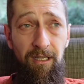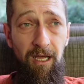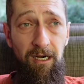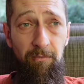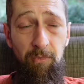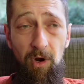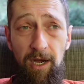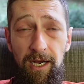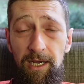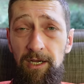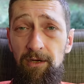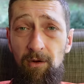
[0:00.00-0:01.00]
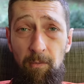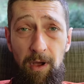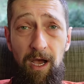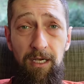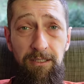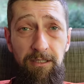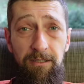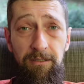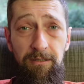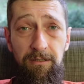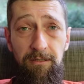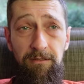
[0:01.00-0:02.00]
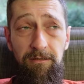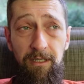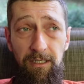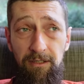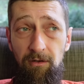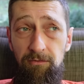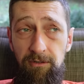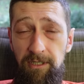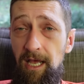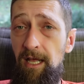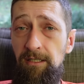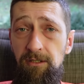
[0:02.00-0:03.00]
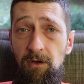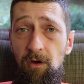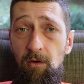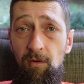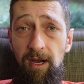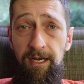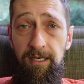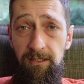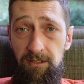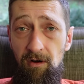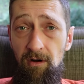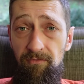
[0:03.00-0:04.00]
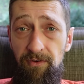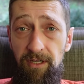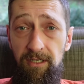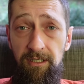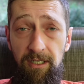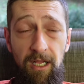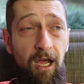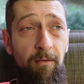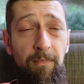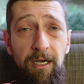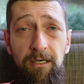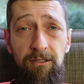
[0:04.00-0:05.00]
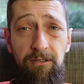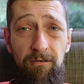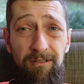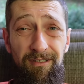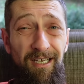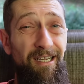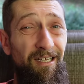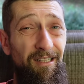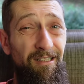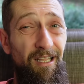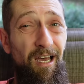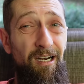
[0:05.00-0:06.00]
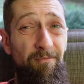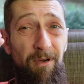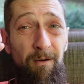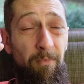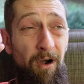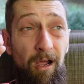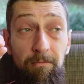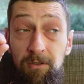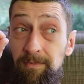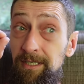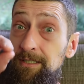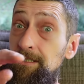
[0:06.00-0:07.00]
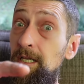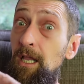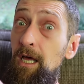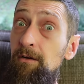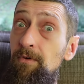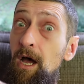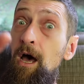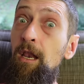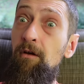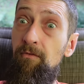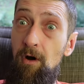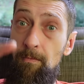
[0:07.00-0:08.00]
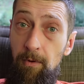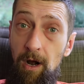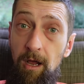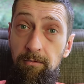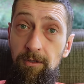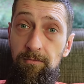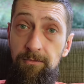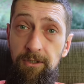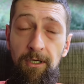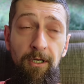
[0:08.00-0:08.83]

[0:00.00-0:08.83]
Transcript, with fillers: a lot of bread or pastas, like those signs go away and I start feeling a lot better. So I think a lot of my problem, and it's a lot of all of our problems,